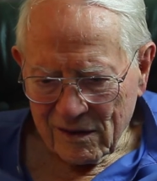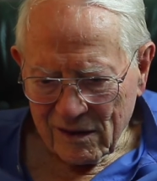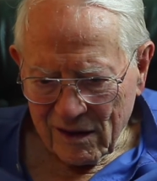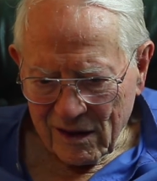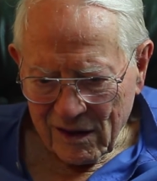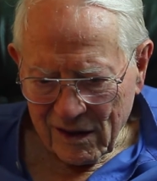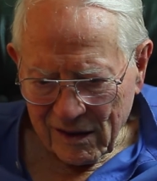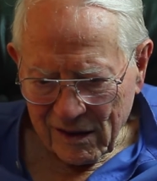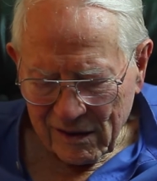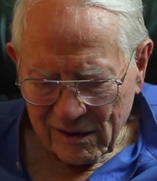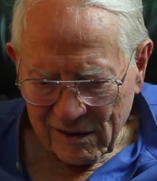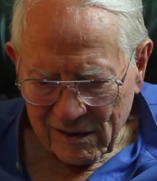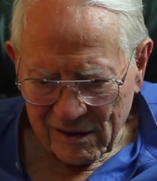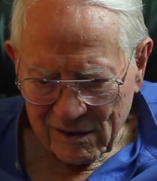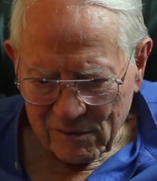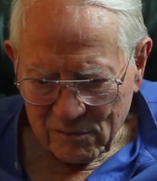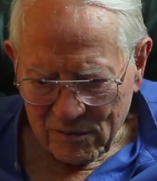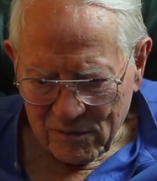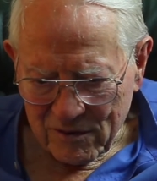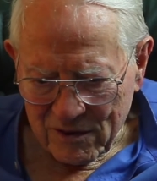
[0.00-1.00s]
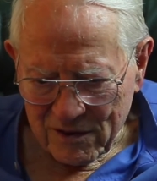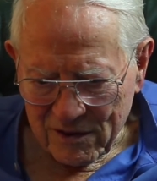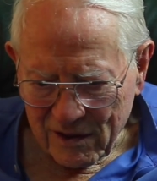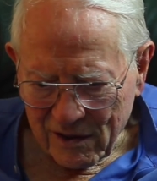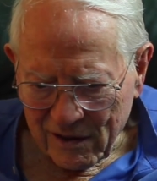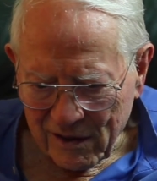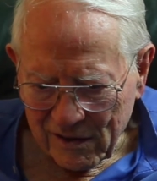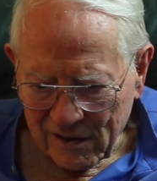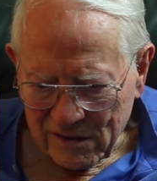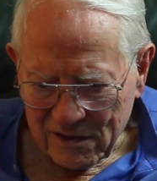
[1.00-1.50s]
I am
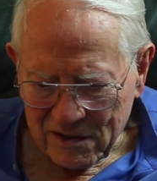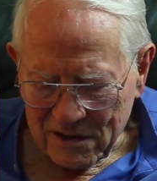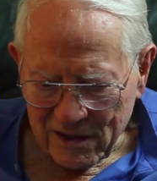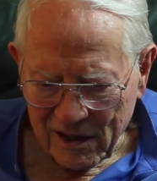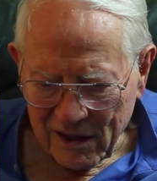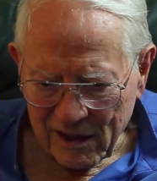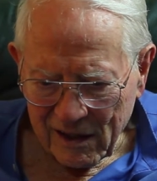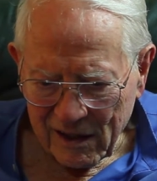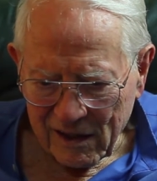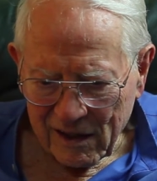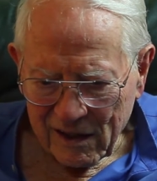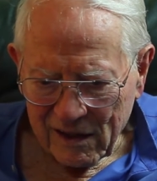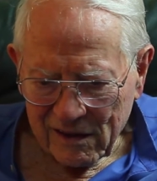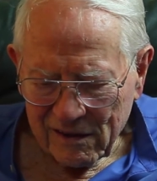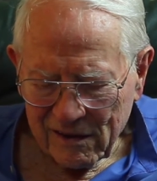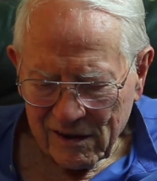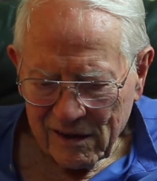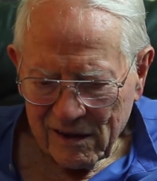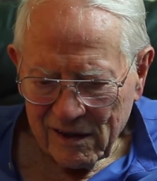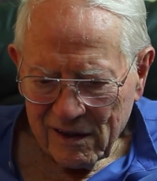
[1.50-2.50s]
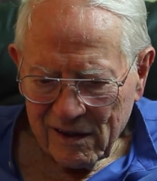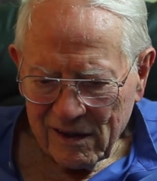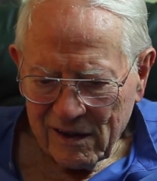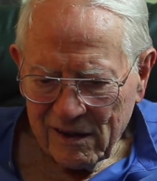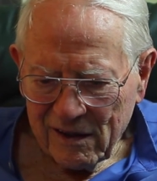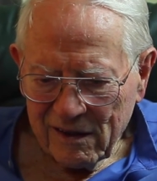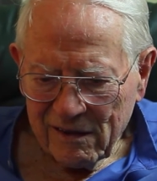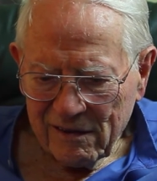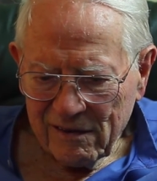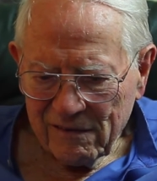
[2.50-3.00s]
sorry to say I
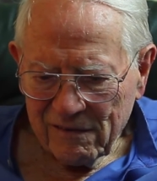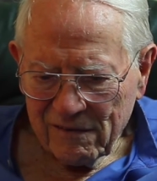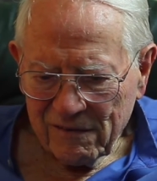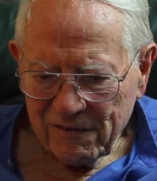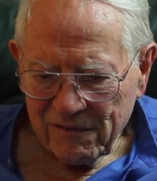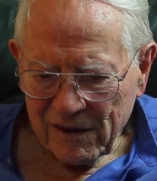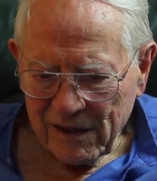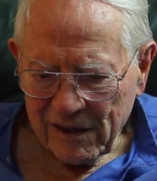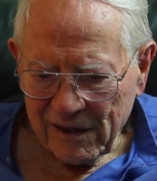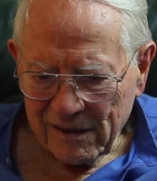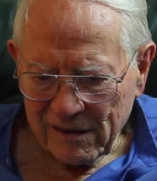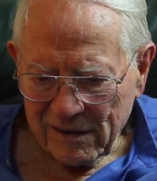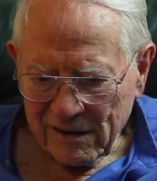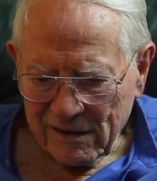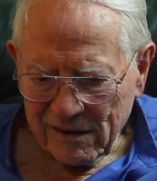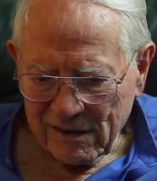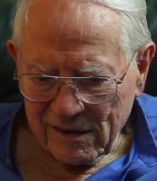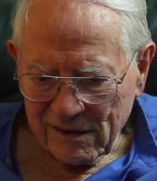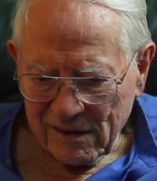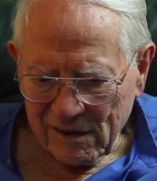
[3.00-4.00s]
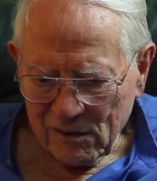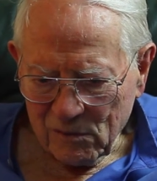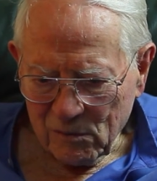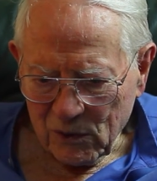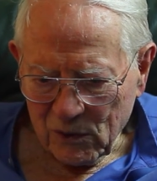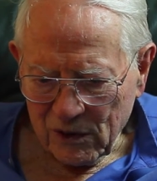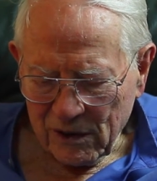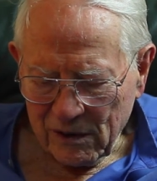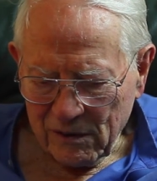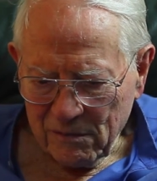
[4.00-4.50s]
find a little
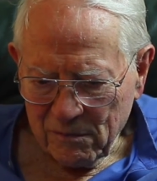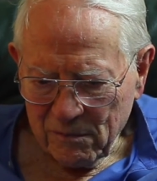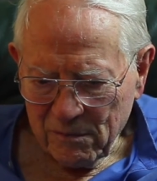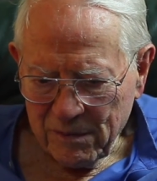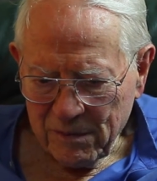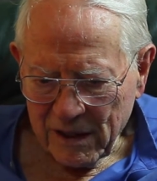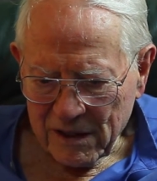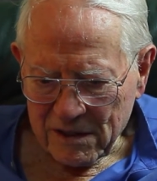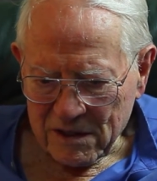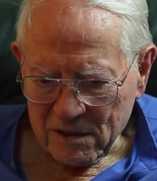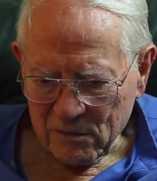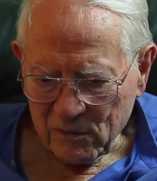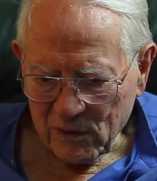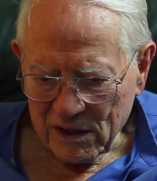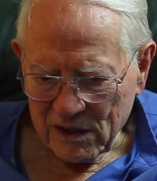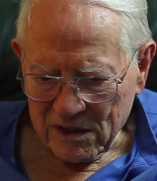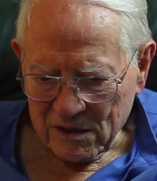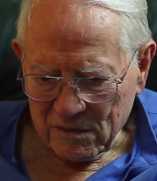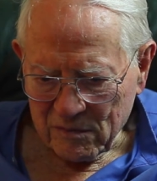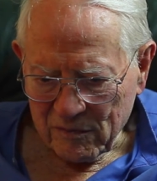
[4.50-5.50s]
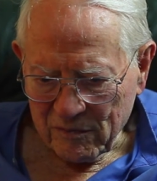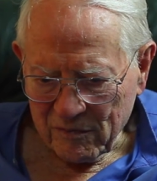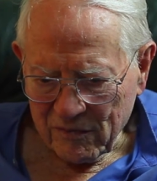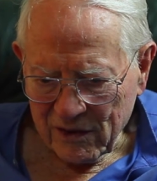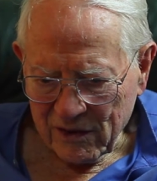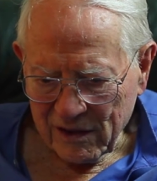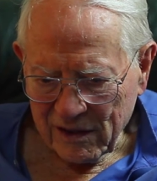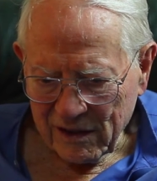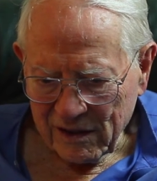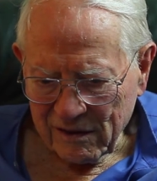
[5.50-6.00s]
more pessimism
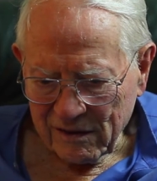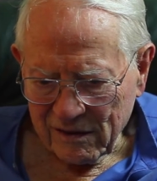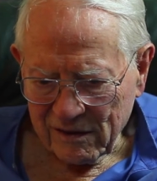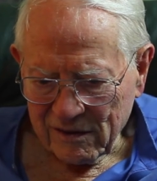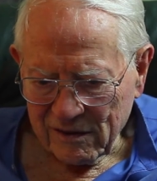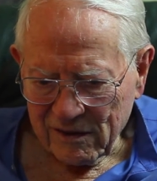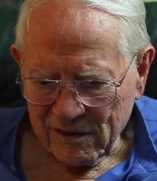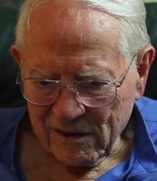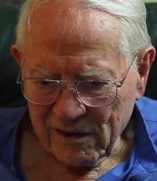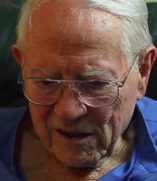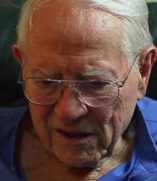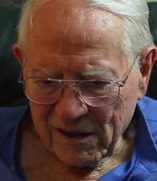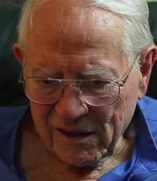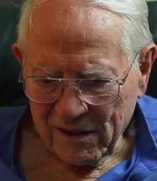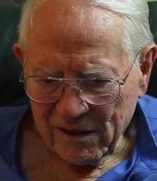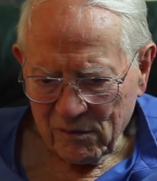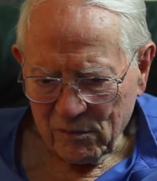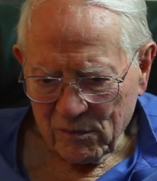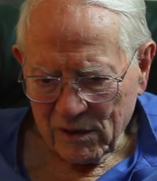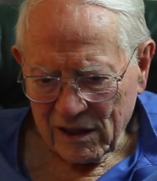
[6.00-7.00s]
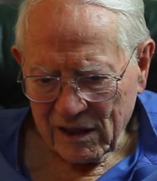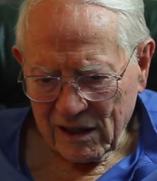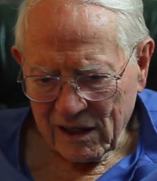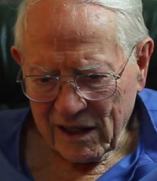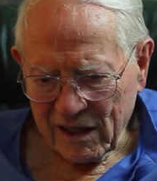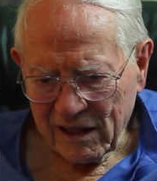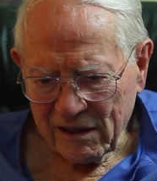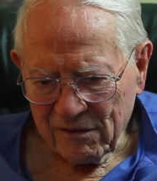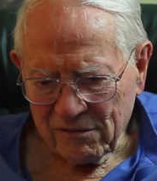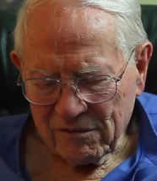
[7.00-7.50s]
than earlier in my
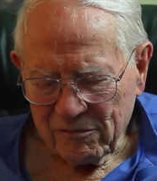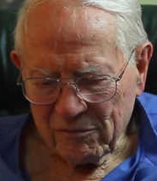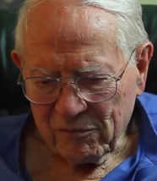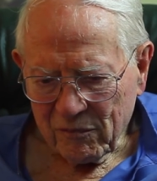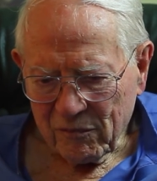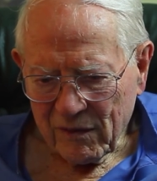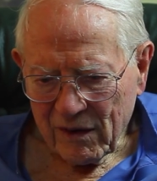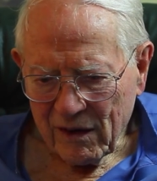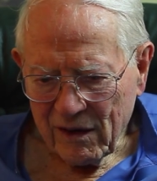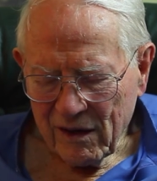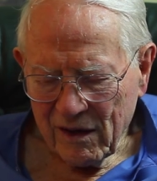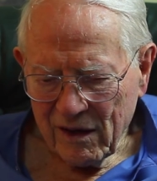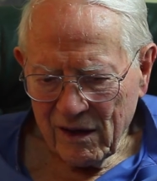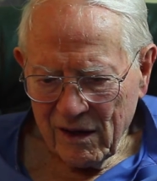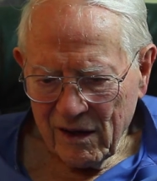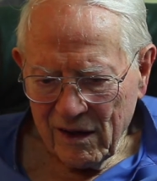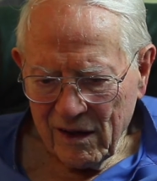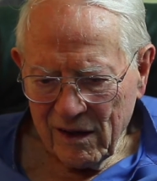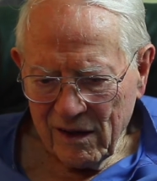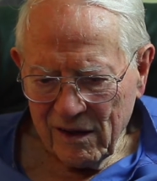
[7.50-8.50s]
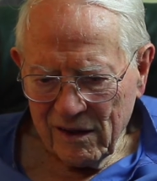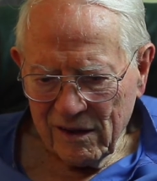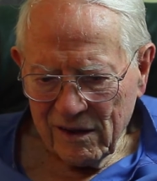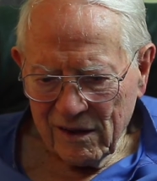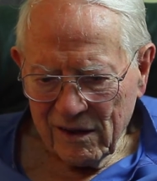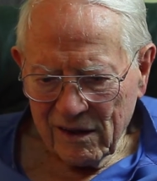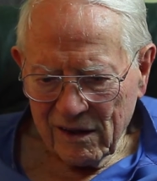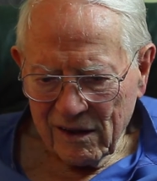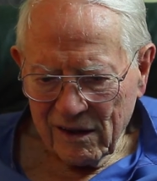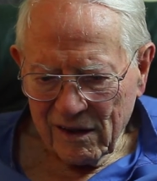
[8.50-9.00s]
life.
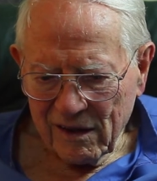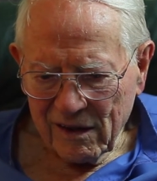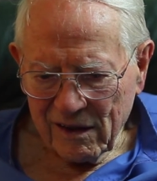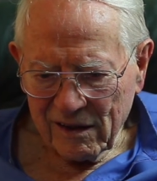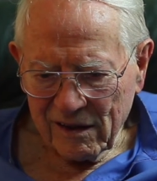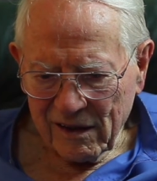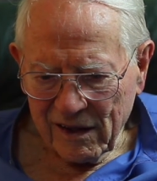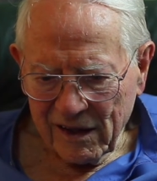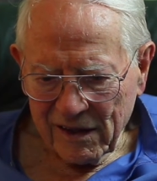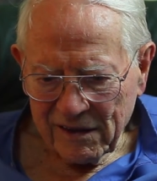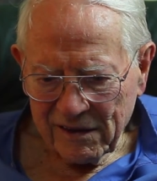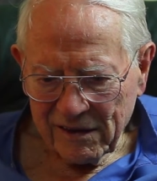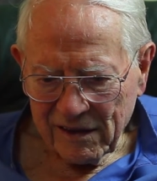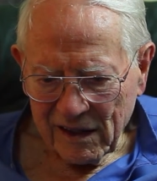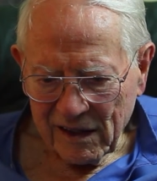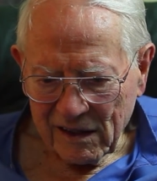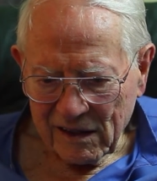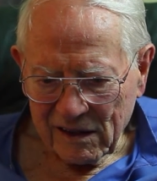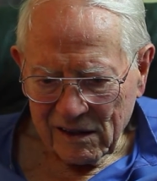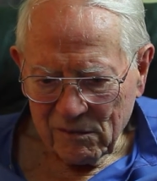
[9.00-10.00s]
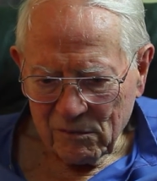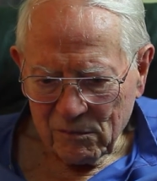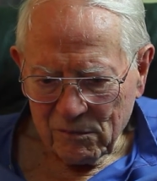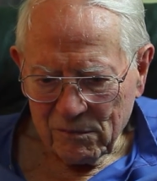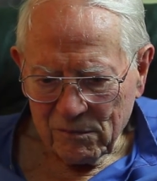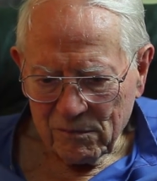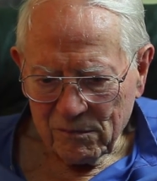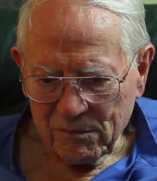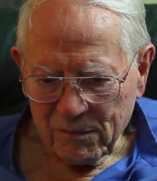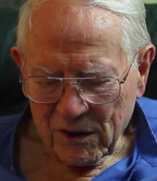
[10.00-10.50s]
I think in
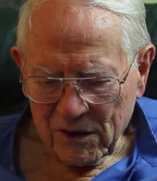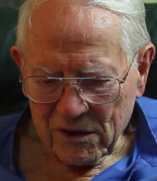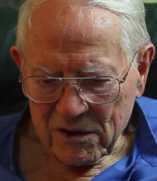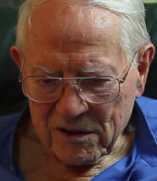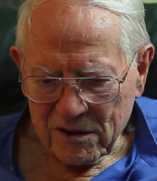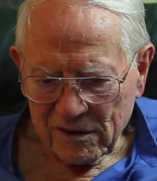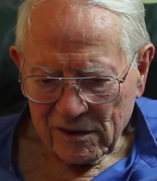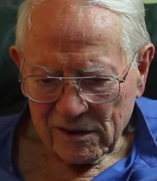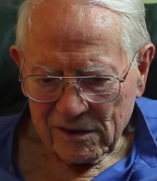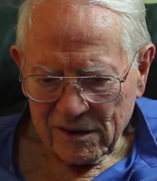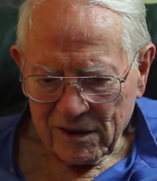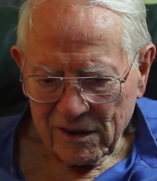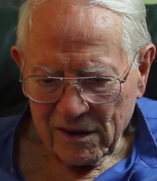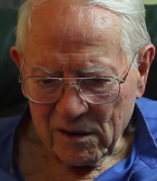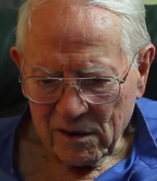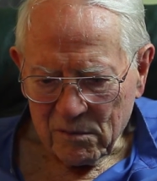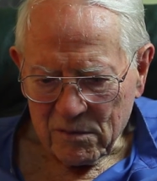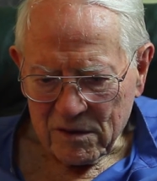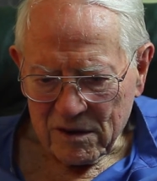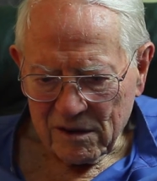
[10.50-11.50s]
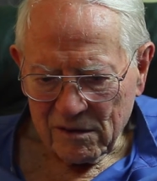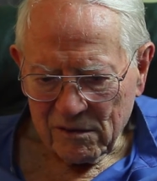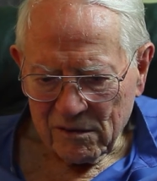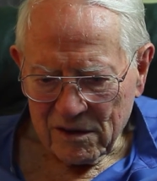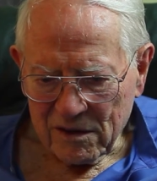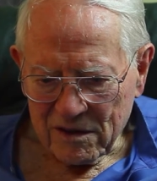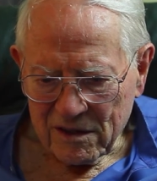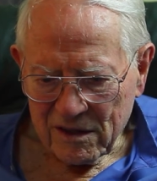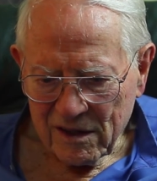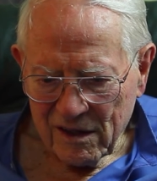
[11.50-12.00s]
personal terms it
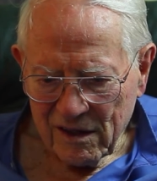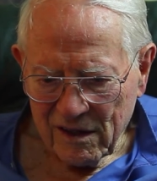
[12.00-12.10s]
was